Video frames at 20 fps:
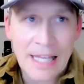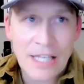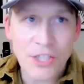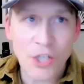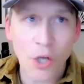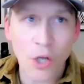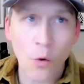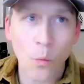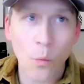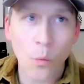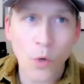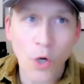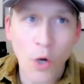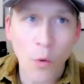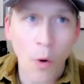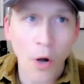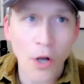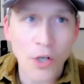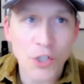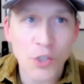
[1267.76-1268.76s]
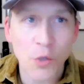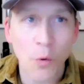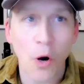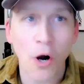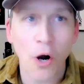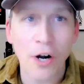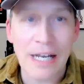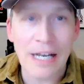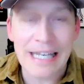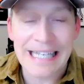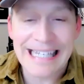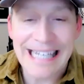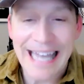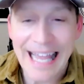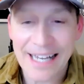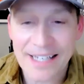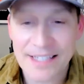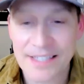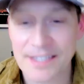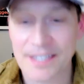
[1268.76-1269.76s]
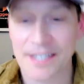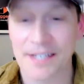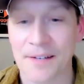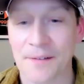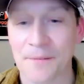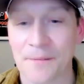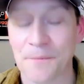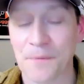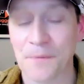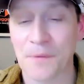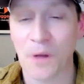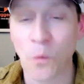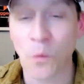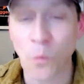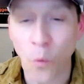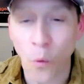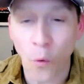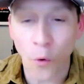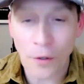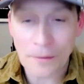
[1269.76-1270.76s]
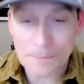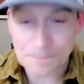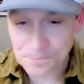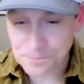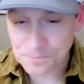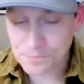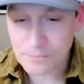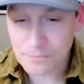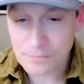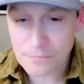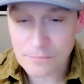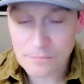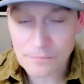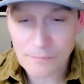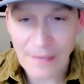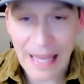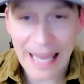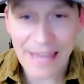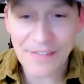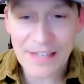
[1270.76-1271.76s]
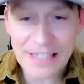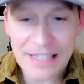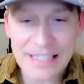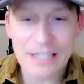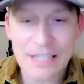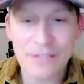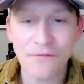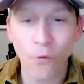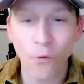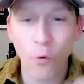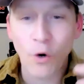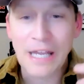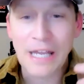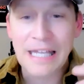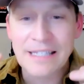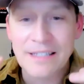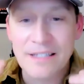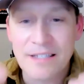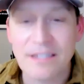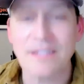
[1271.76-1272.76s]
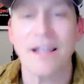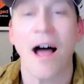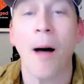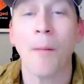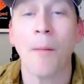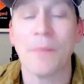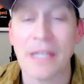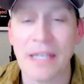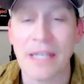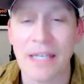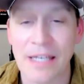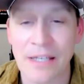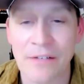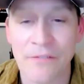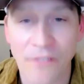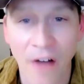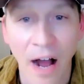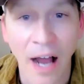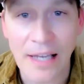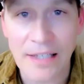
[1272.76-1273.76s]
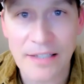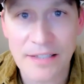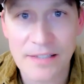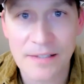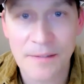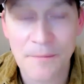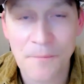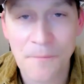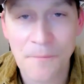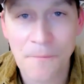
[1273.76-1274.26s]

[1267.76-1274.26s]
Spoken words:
So we'll go on to our next award, and this is for insomnia advice.